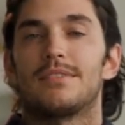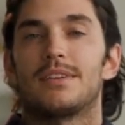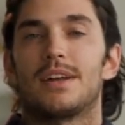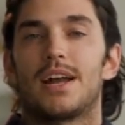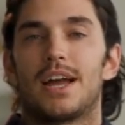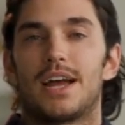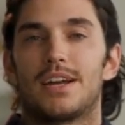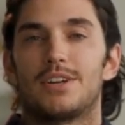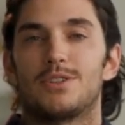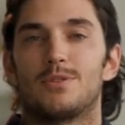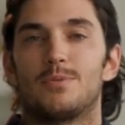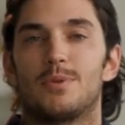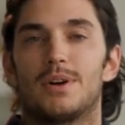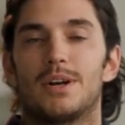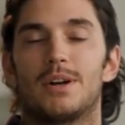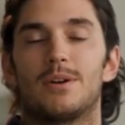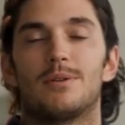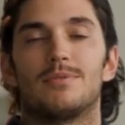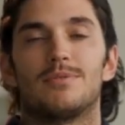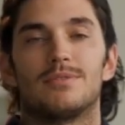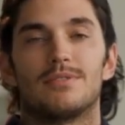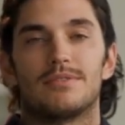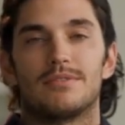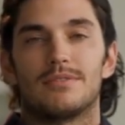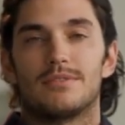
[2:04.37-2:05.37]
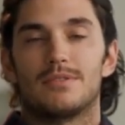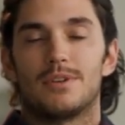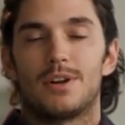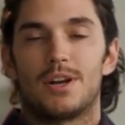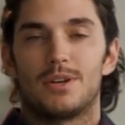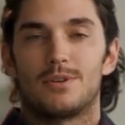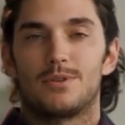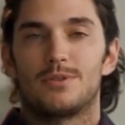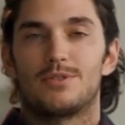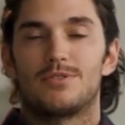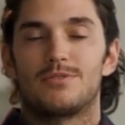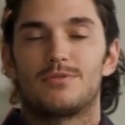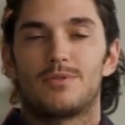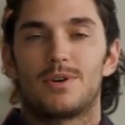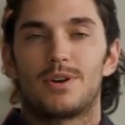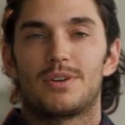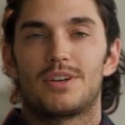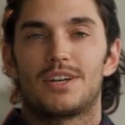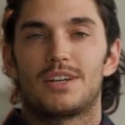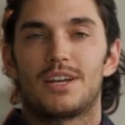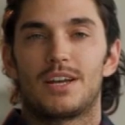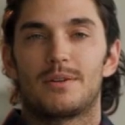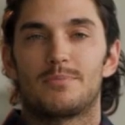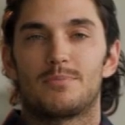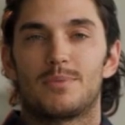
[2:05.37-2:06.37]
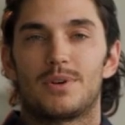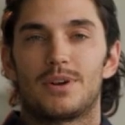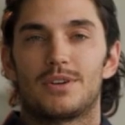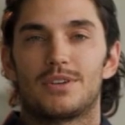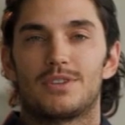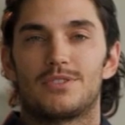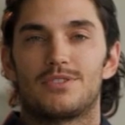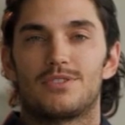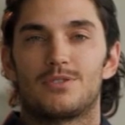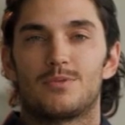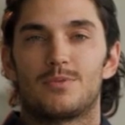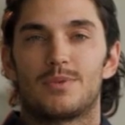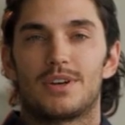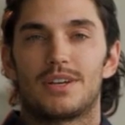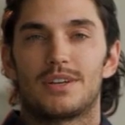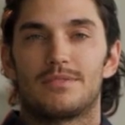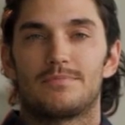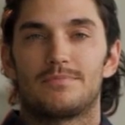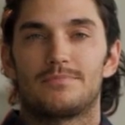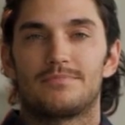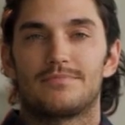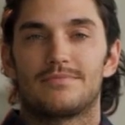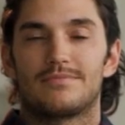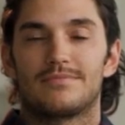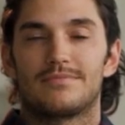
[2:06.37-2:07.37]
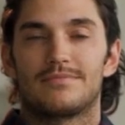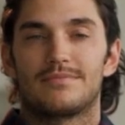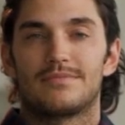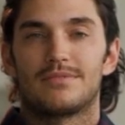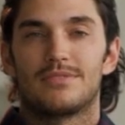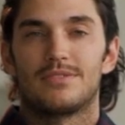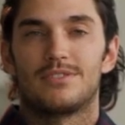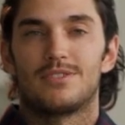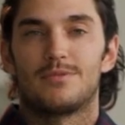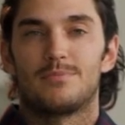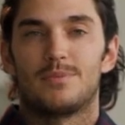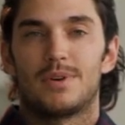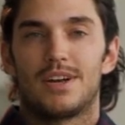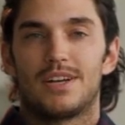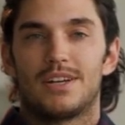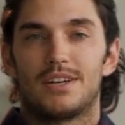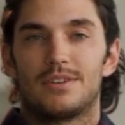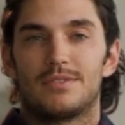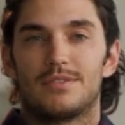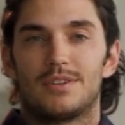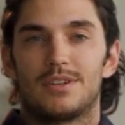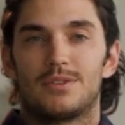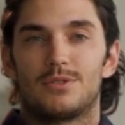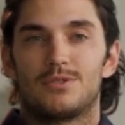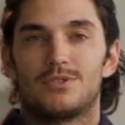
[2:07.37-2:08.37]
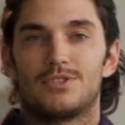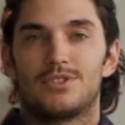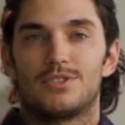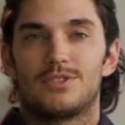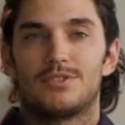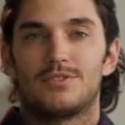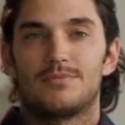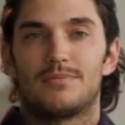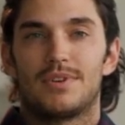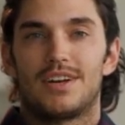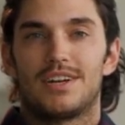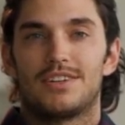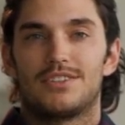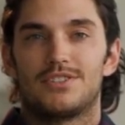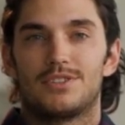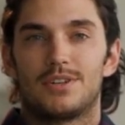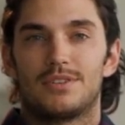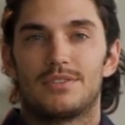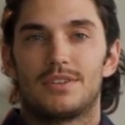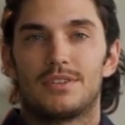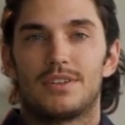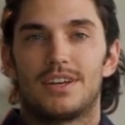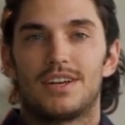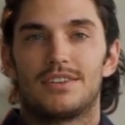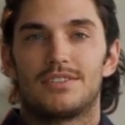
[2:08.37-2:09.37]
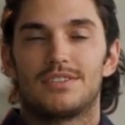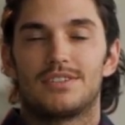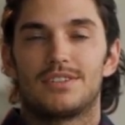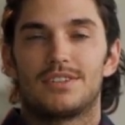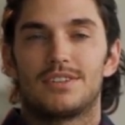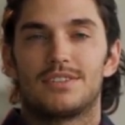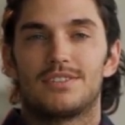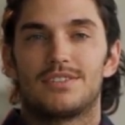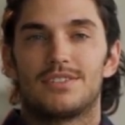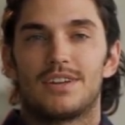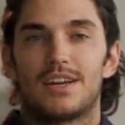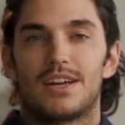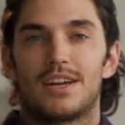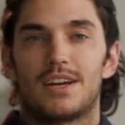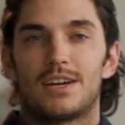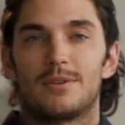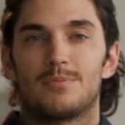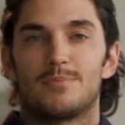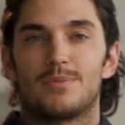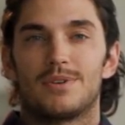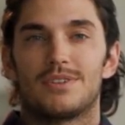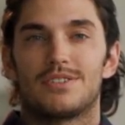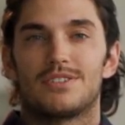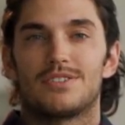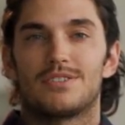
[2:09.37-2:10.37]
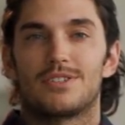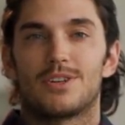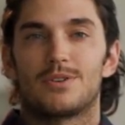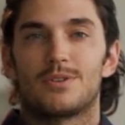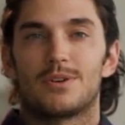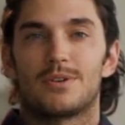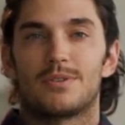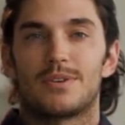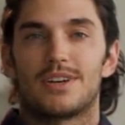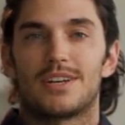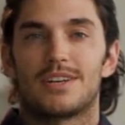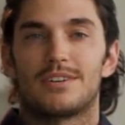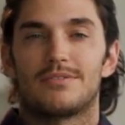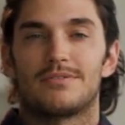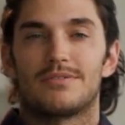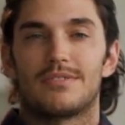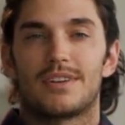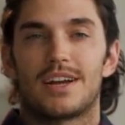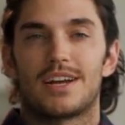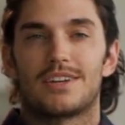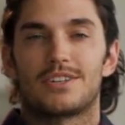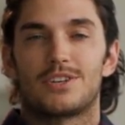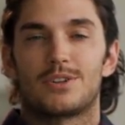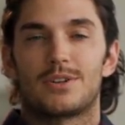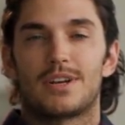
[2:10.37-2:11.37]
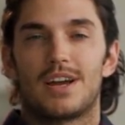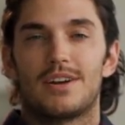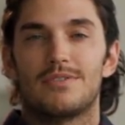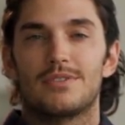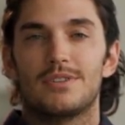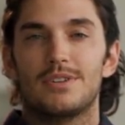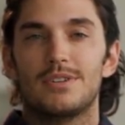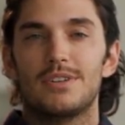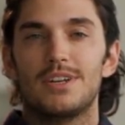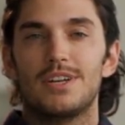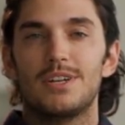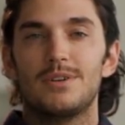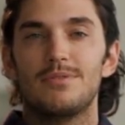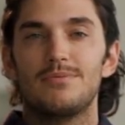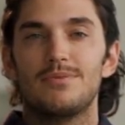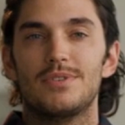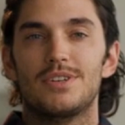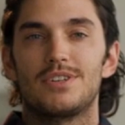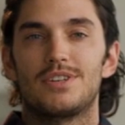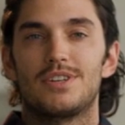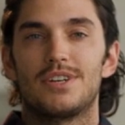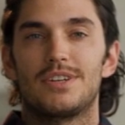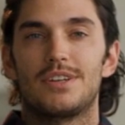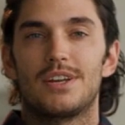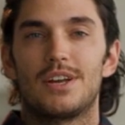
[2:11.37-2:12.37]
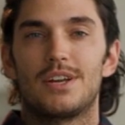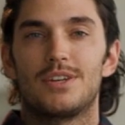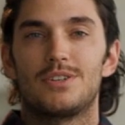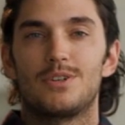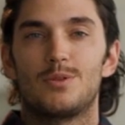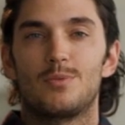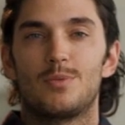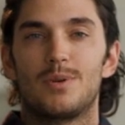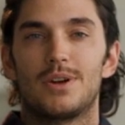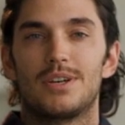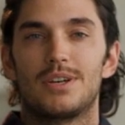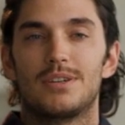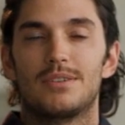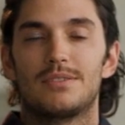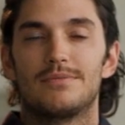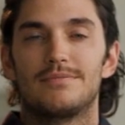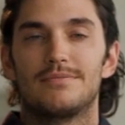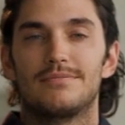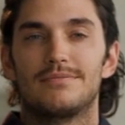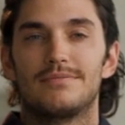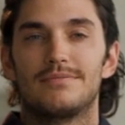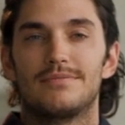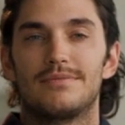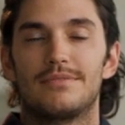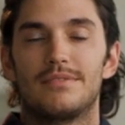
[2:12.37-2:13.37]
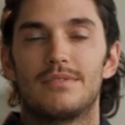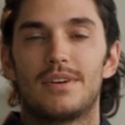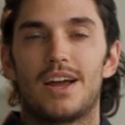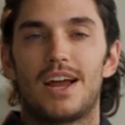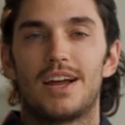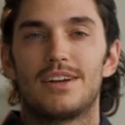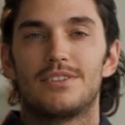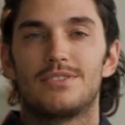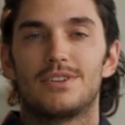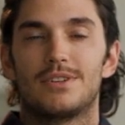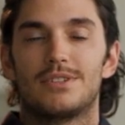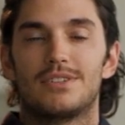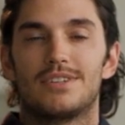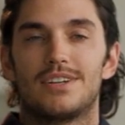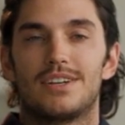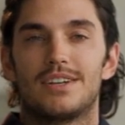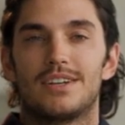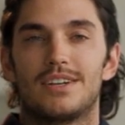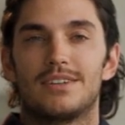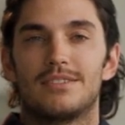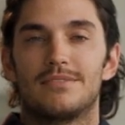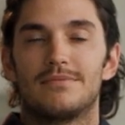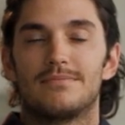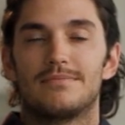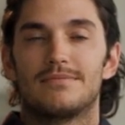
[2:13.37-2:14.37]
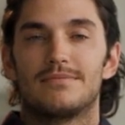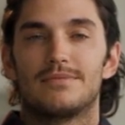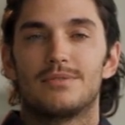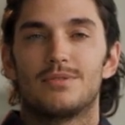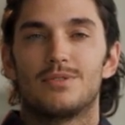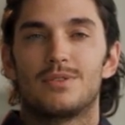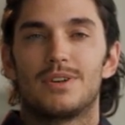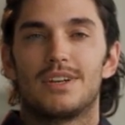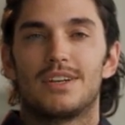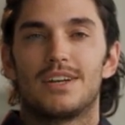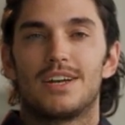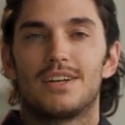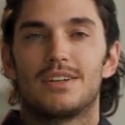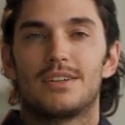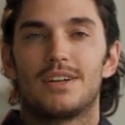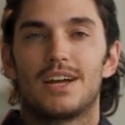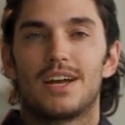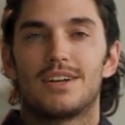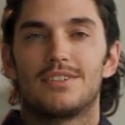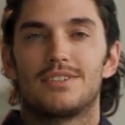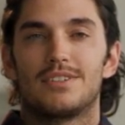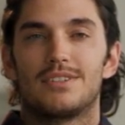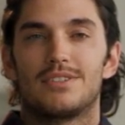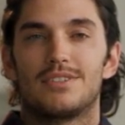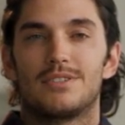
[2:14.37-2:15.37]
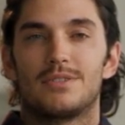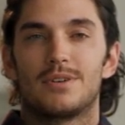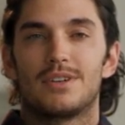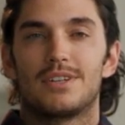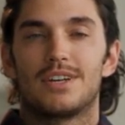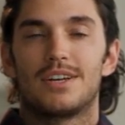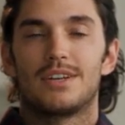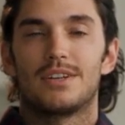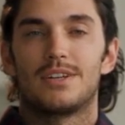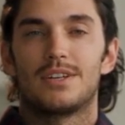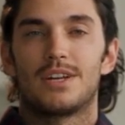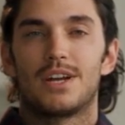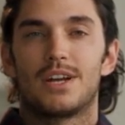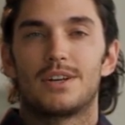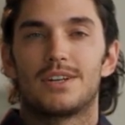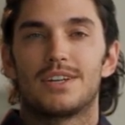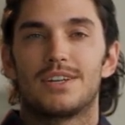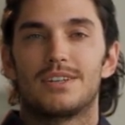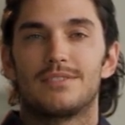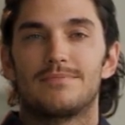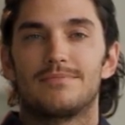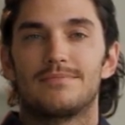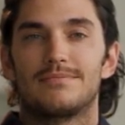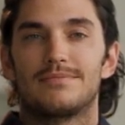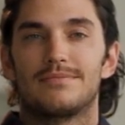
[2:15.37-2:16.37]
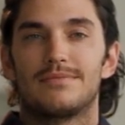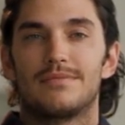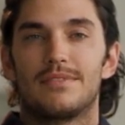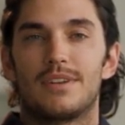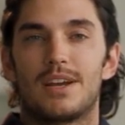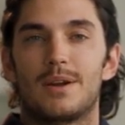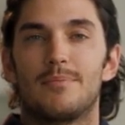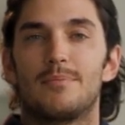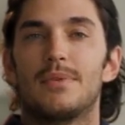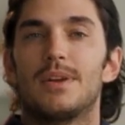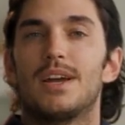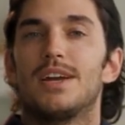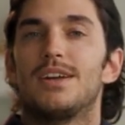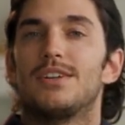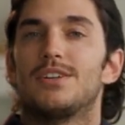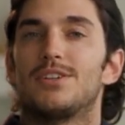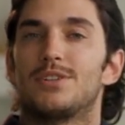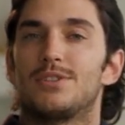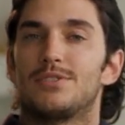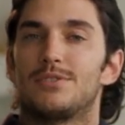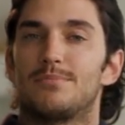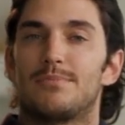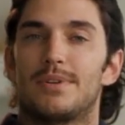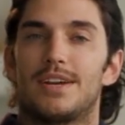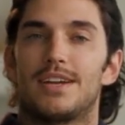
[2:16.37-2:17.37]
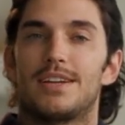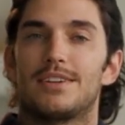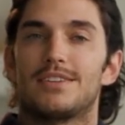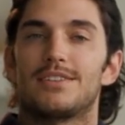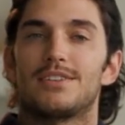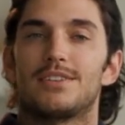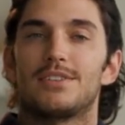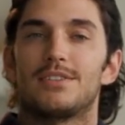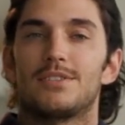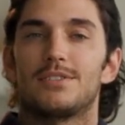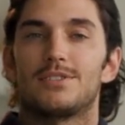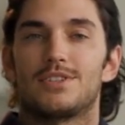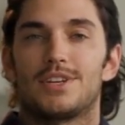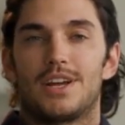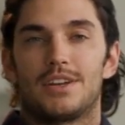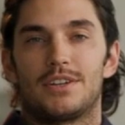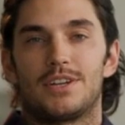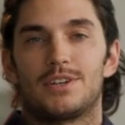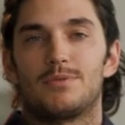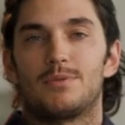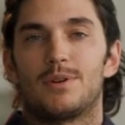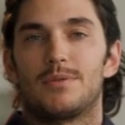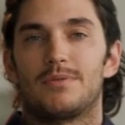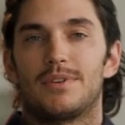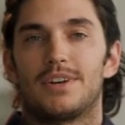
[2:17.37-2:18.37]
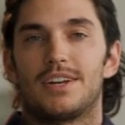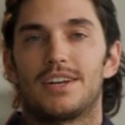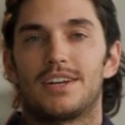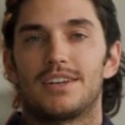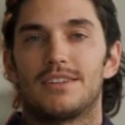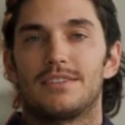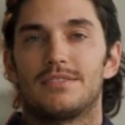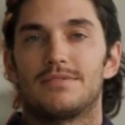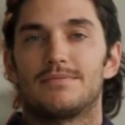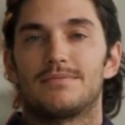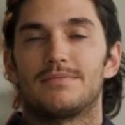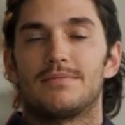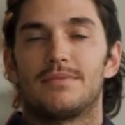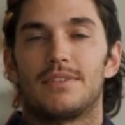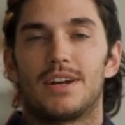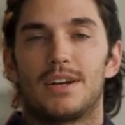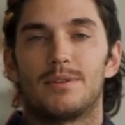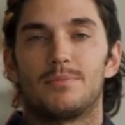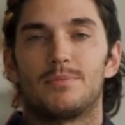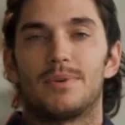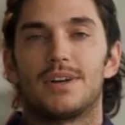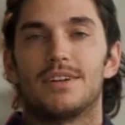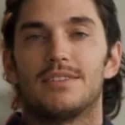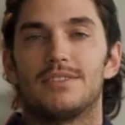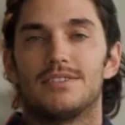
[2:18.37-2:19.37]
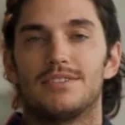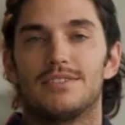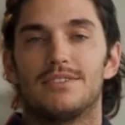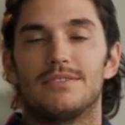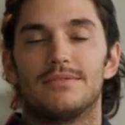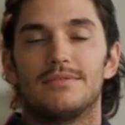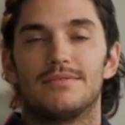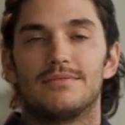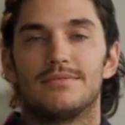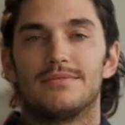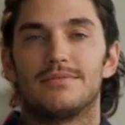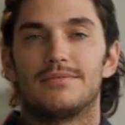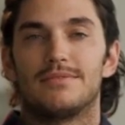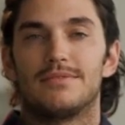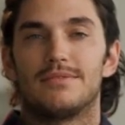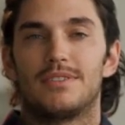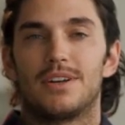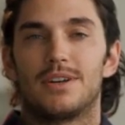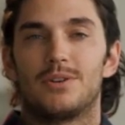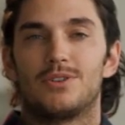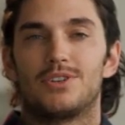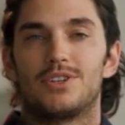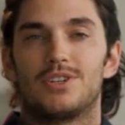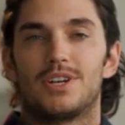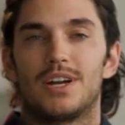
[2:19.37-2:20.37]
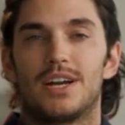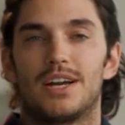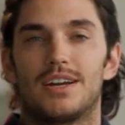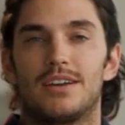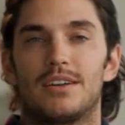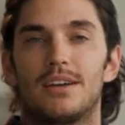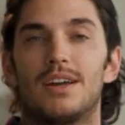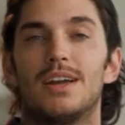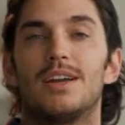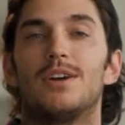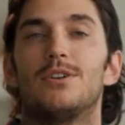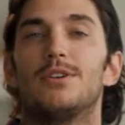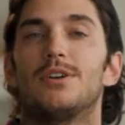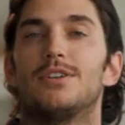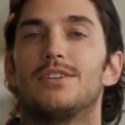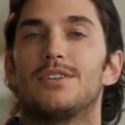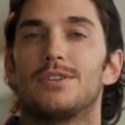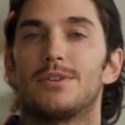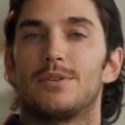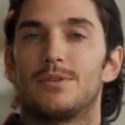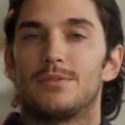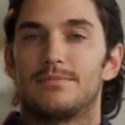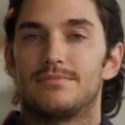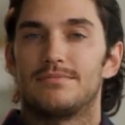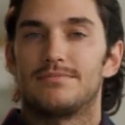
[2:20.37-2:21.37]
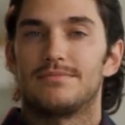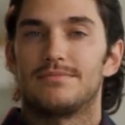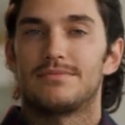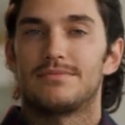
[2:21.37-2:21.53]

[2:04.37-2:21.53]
Hack 12. Goggles fogging up while you swim? Spread a little toothpaste on the lenses, rinse thoroughly, and you'll have clear vision underwater. Hack 13. Drinking glasses looking cloudy? Apply toothpaste, gently rub it in, then rinse. They'll shine like crystal.